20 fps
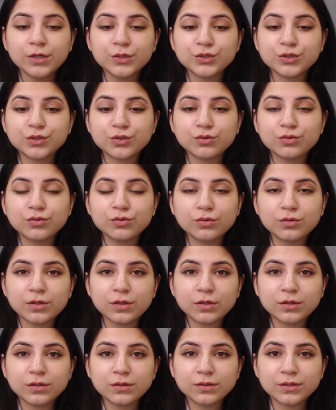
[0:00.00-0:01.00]

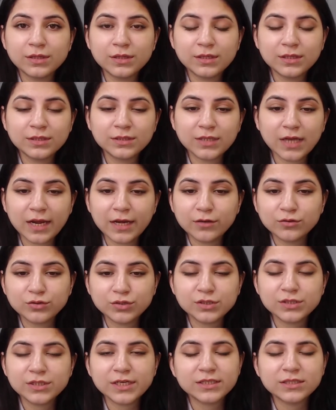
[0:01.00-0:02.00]
So the
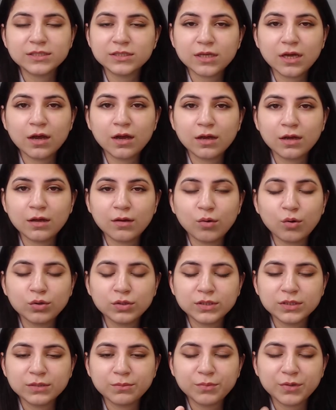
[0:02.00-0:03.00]
dilution tests are,
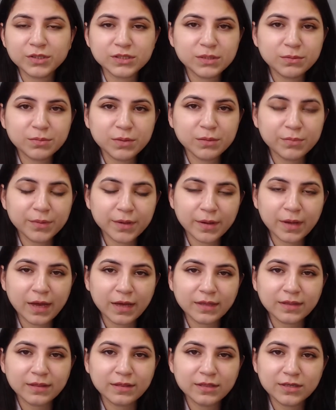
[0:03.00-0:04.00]
or the principle
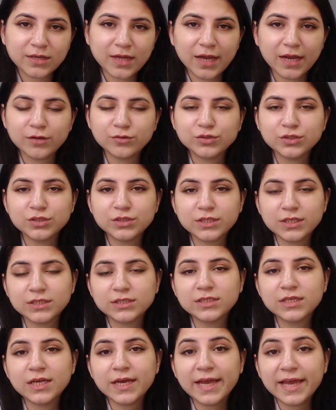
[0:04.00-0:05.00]
behind the dilution
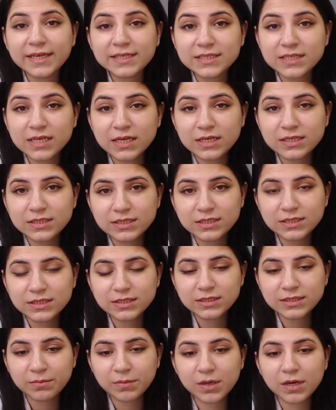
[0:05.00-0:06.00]
test is
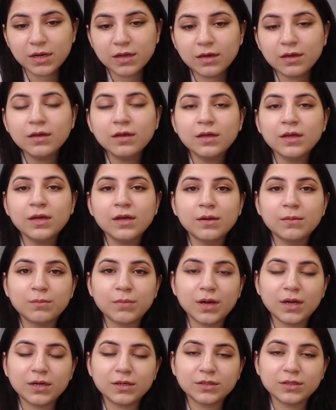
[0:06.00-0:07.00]
similar,
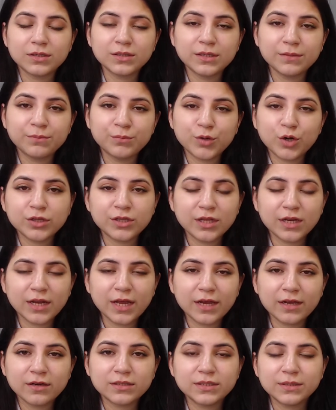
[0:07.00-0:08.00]
but the broth and
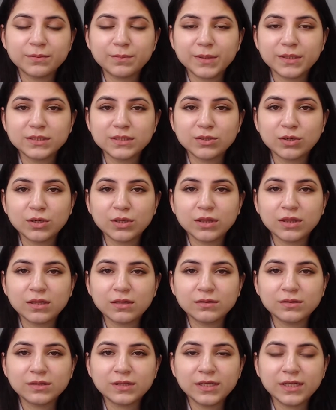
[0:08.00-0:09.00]
agar depends
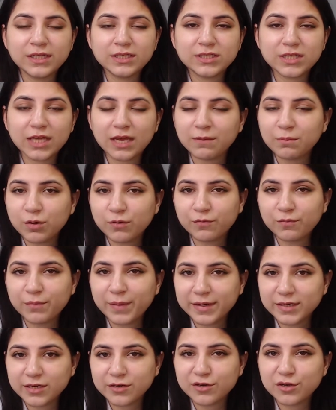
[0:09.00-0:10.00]
on the type of
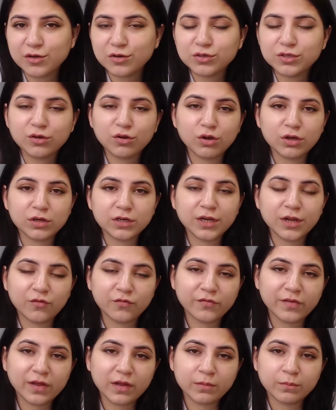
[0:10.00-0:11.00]
bacteria or the colony
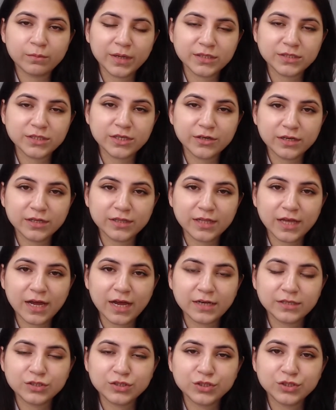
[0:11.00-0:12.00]
of bacteria
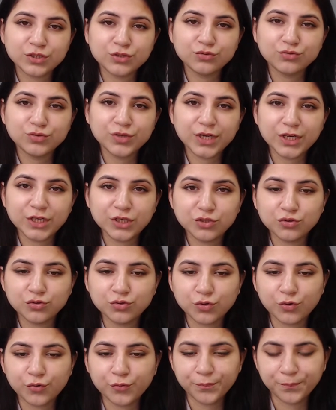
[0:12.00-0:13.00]
that you need to
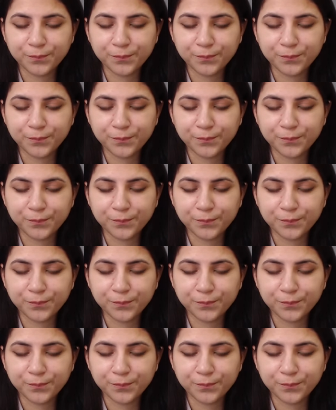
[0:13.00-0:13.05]
grow.